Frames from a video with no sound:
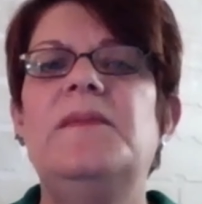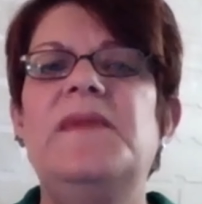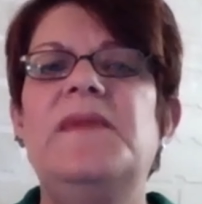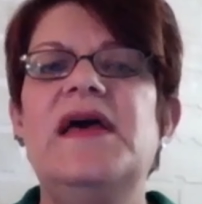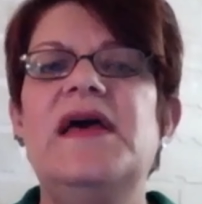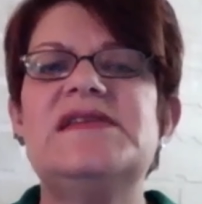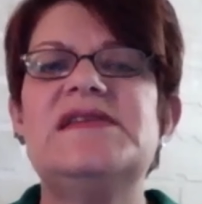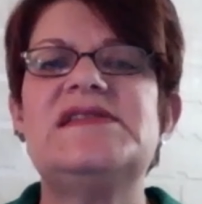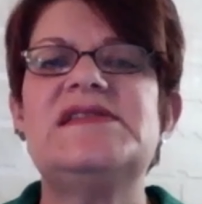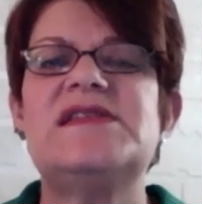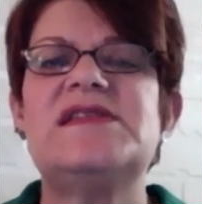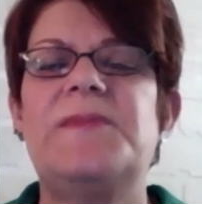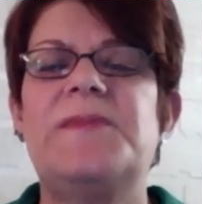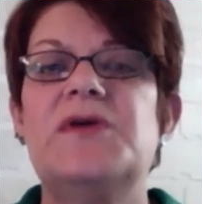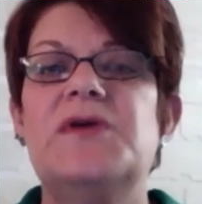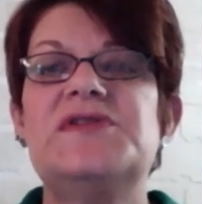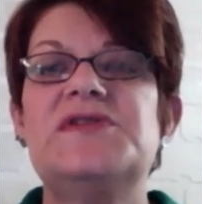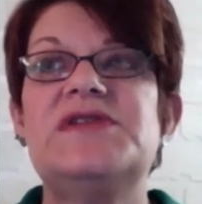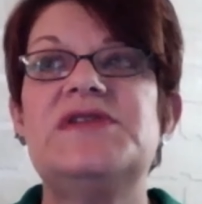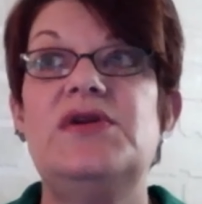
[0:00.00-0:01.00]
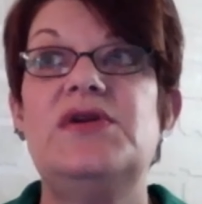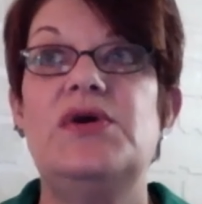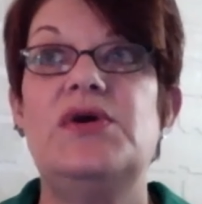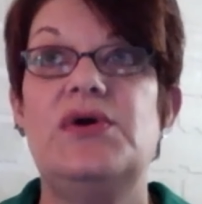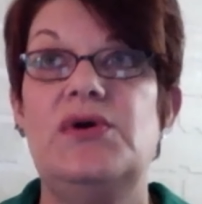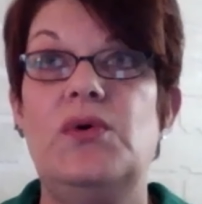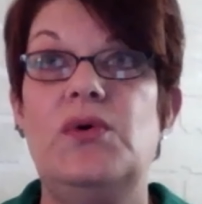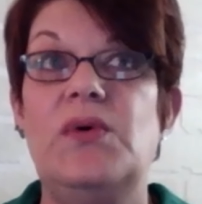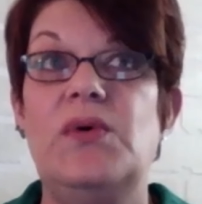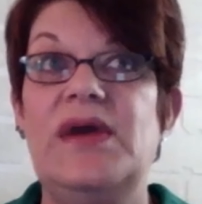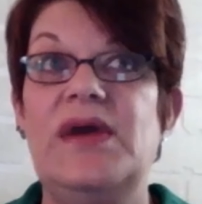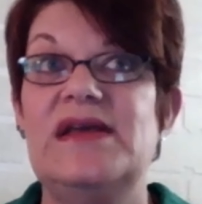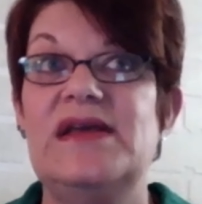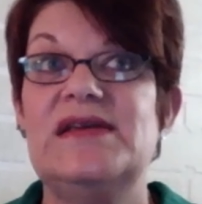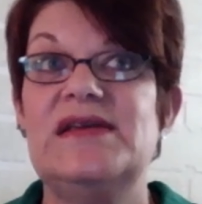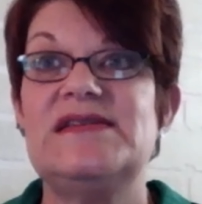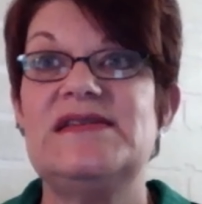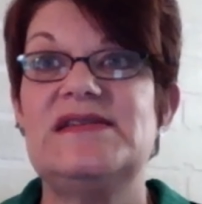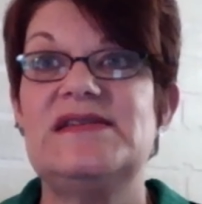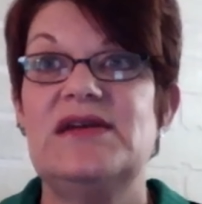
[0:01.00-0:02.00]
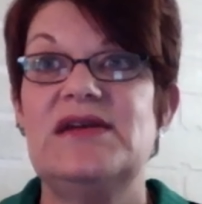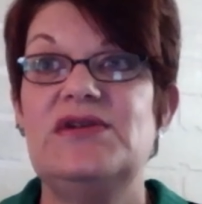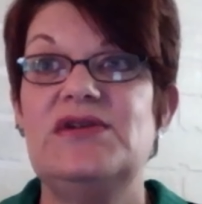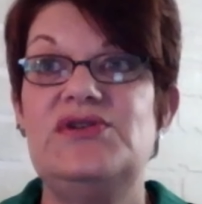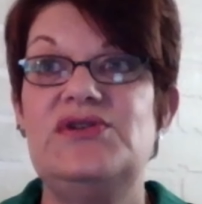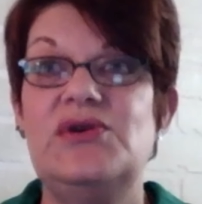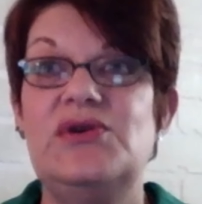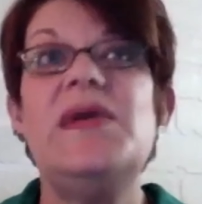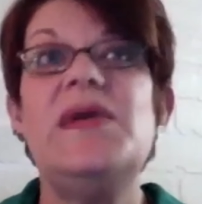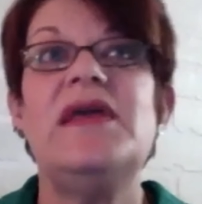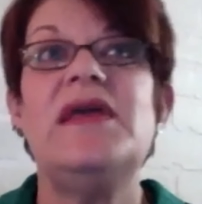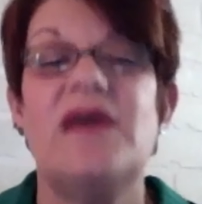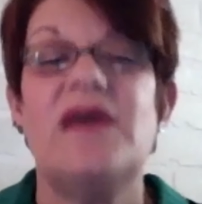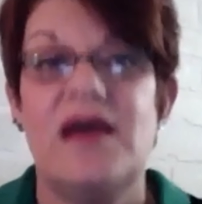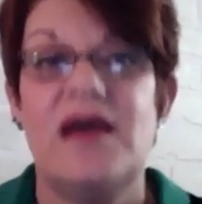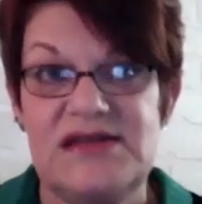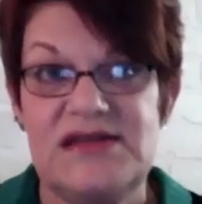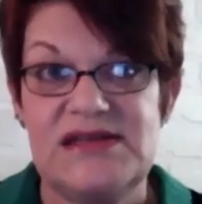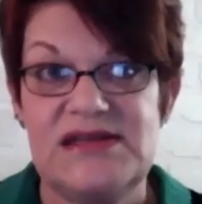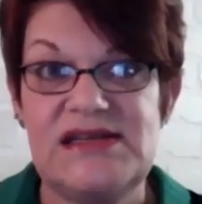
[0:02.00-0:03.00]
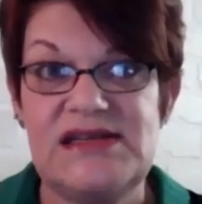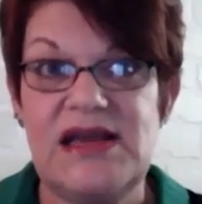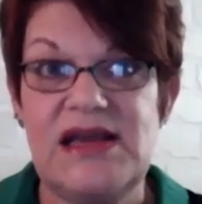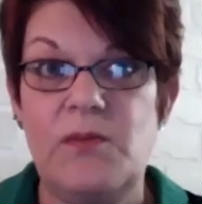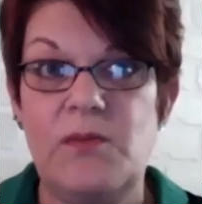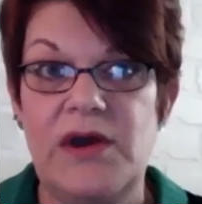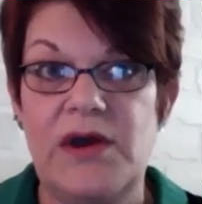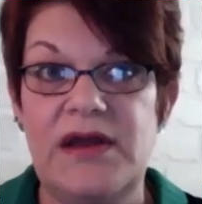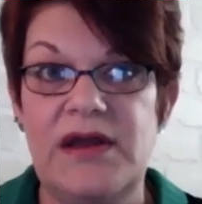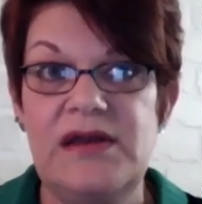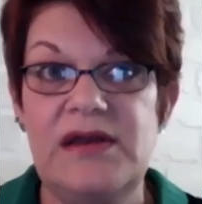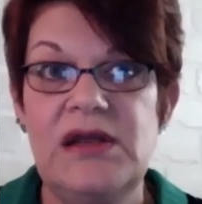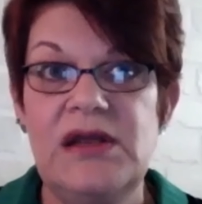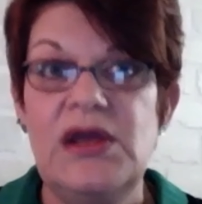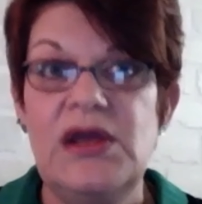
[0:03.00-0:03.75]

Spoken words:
As the person who is doing that to someone,